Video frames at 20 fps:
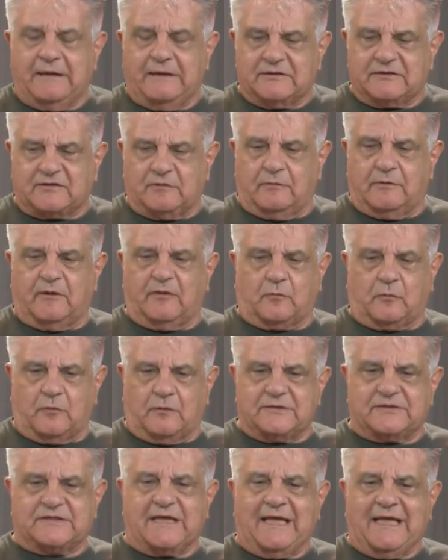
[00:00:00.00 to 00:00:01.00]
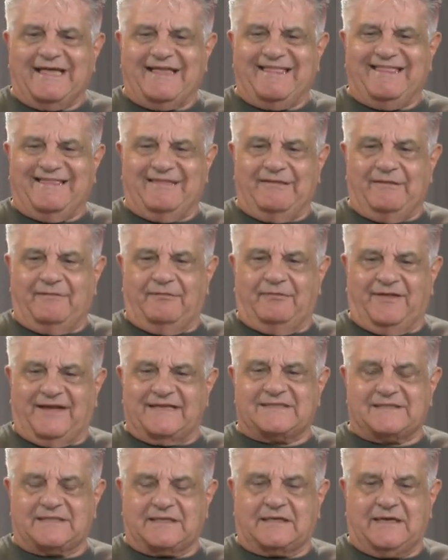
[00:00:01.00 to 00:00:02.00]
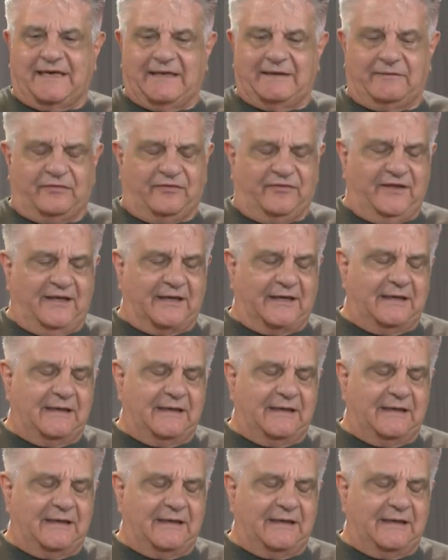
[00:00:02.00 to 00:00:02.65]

So in other words, that's the kind of thing.